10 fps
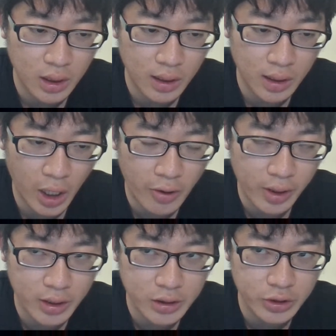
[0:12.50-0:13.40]
Now I'm
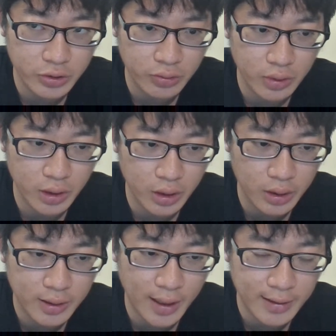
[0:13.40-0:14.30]
gonna do
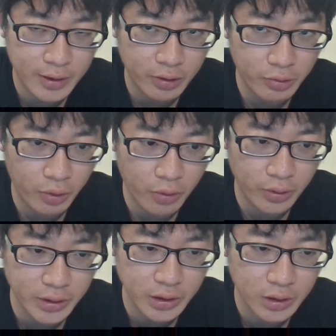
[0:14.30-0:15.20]
the TED Talk
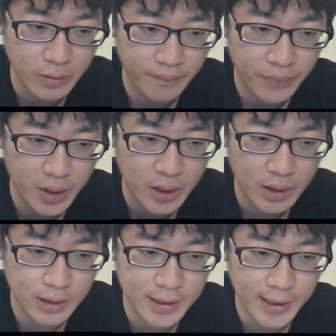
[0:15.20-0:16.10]
recording.
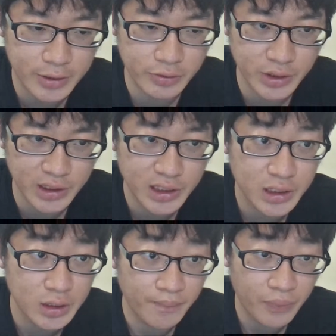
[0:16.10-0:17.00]
The title
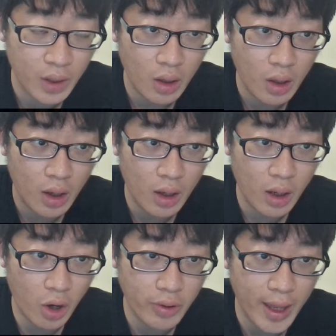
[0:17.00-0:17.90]
is
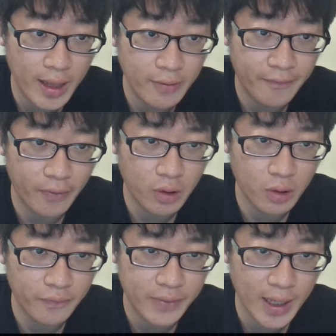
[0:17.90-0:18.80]
How the
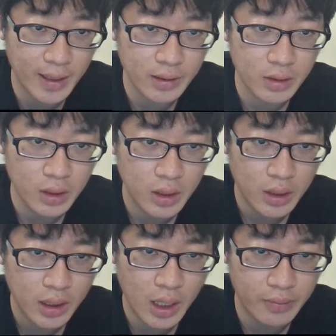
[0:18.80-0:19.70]
Handful of Tech
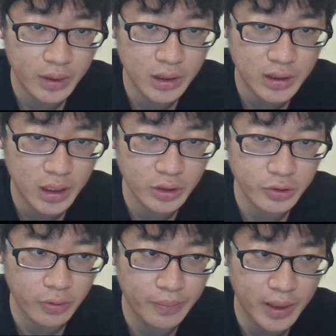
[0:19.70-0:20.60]
Companies
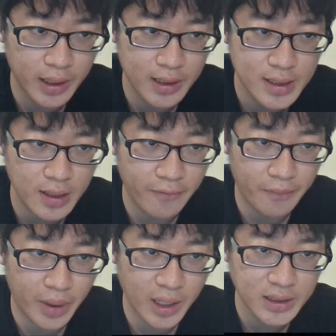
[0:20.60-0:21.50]
Control Billions of
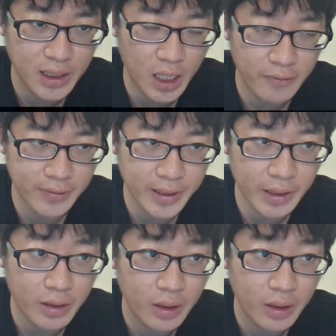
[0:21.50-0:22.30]
Minds Every Day.